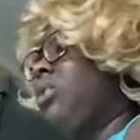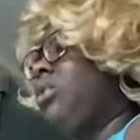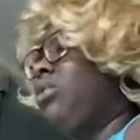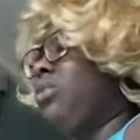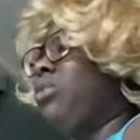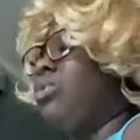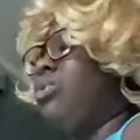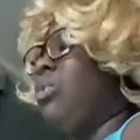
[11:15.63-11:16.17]

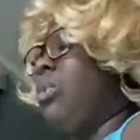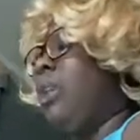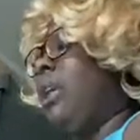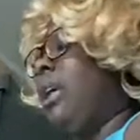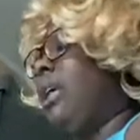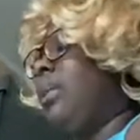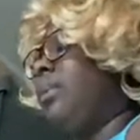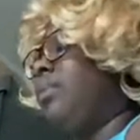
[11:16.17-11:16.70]

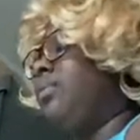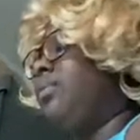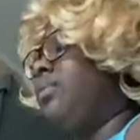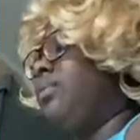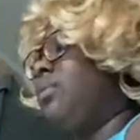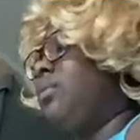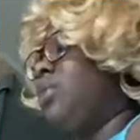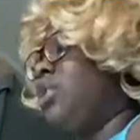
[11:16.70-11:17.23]
Unyole,
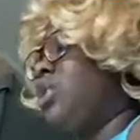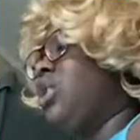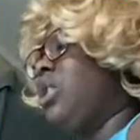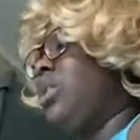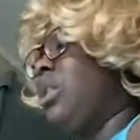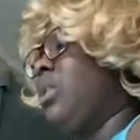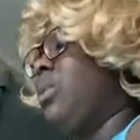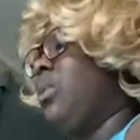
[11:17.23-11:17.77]
the
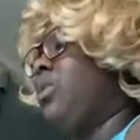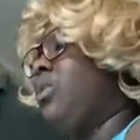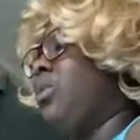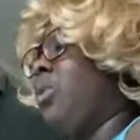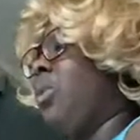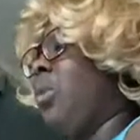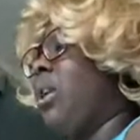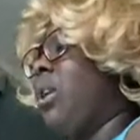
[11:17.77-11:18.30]
Cherokee word for
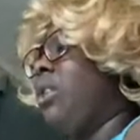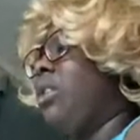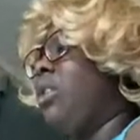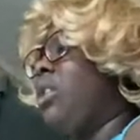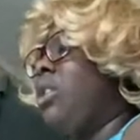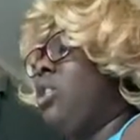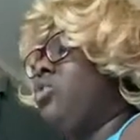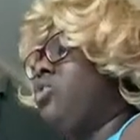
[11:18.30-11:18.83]
wind,
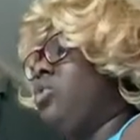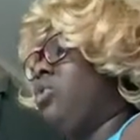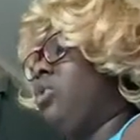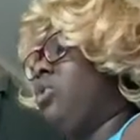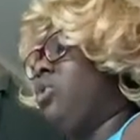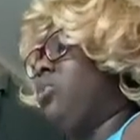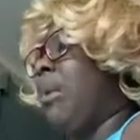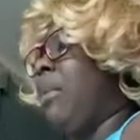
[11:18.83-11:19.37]

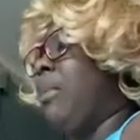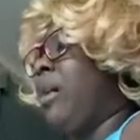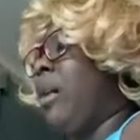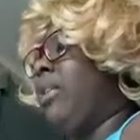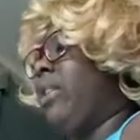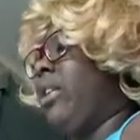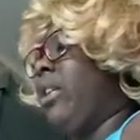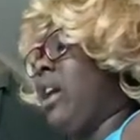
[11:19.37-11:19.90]
drifted through my
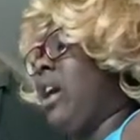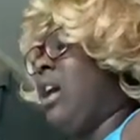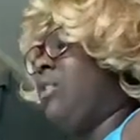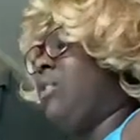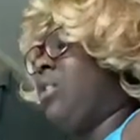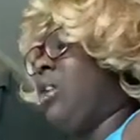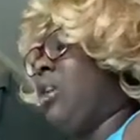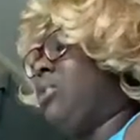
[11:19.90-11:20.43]
mind like a
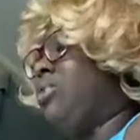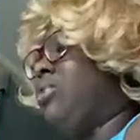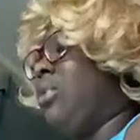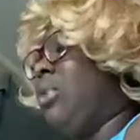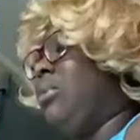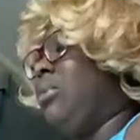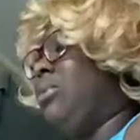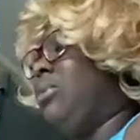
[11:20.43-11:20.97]
half-forgotten
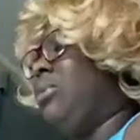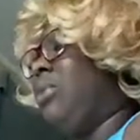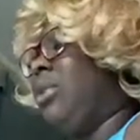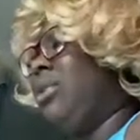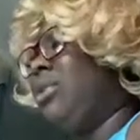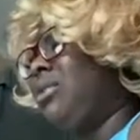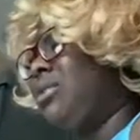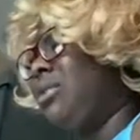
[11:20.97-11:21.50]
dream.
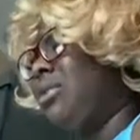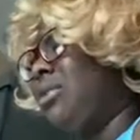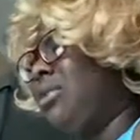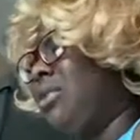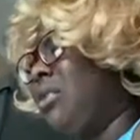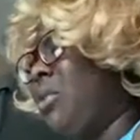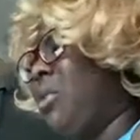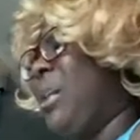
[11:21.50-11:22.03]
Wind?
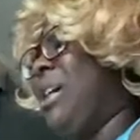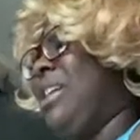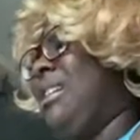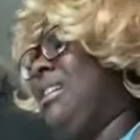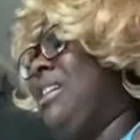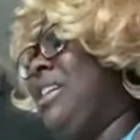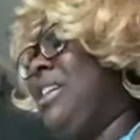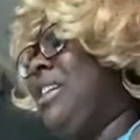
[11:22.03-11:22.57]
No, wait.
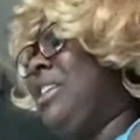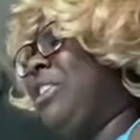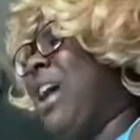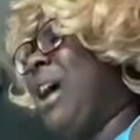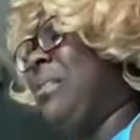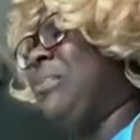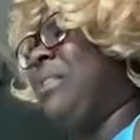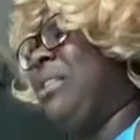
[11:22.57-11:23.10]
There
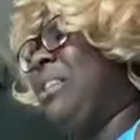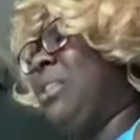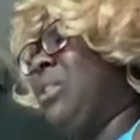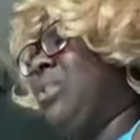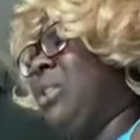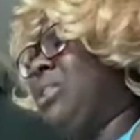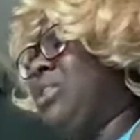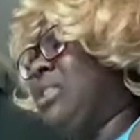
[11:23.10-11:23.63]
hadn't been any
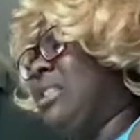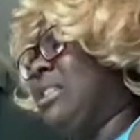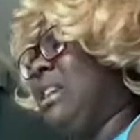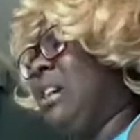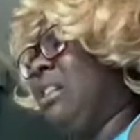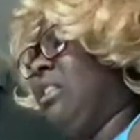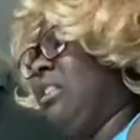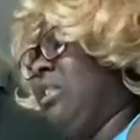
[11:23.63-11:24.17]
wind just a
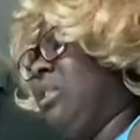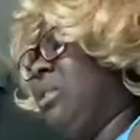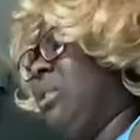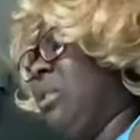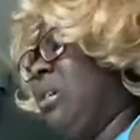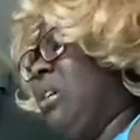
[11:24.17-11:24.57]
second ago.